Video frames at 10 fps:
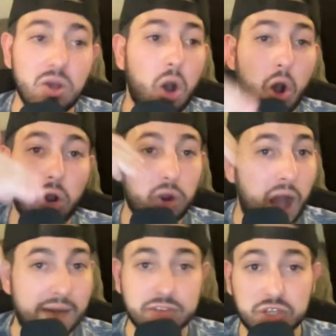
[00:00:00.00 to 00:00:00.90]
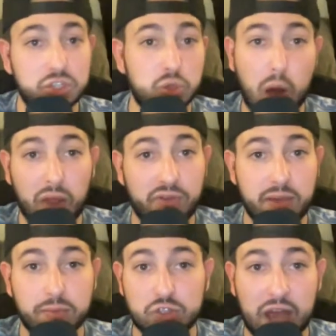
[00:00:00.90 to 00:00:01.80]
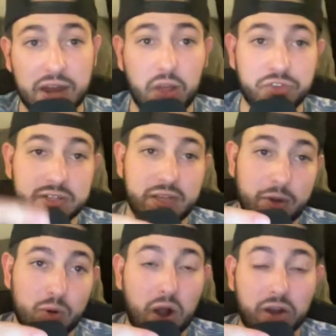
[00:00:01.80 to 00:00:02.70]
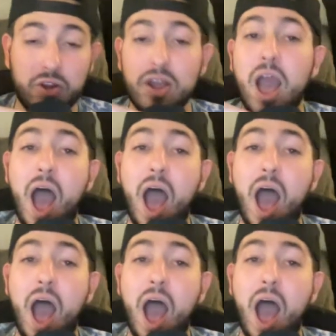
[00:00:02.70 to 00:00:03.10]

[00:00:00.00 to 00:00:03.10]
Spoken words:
are obviously the 2 Hall of Famers, Todd Helton and Larry Walker.